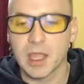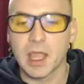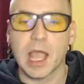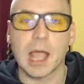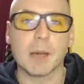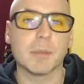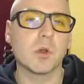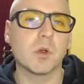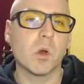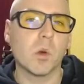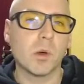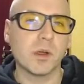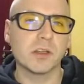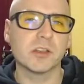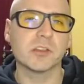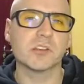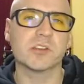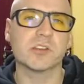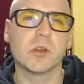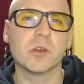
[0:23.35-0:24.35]
I'm going to
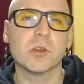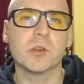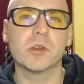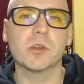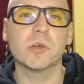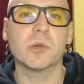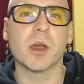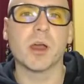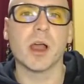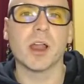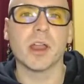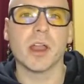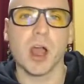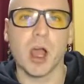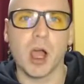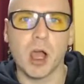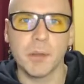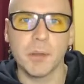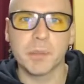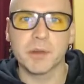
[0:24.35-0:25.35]
show you an
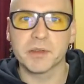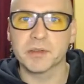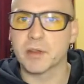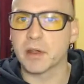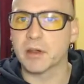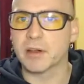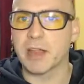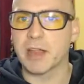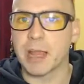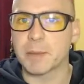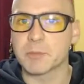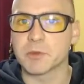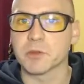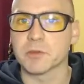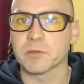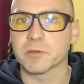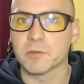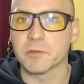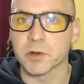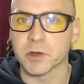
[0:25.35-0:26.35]
en passant capture
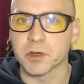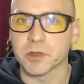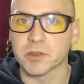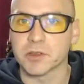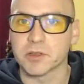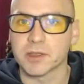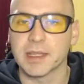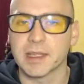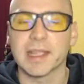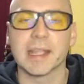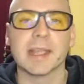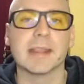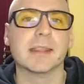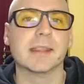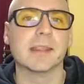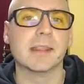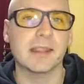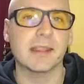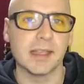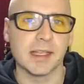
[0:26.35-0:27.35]
first,
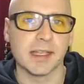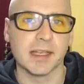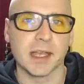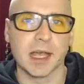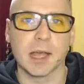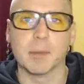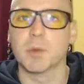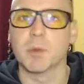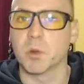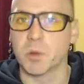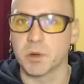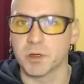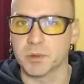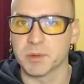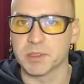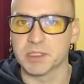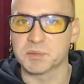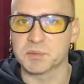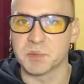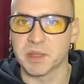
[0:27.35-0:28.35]
and then I'm going to
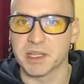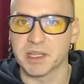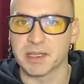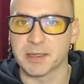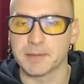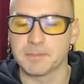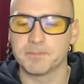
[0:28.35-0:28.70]
explain it.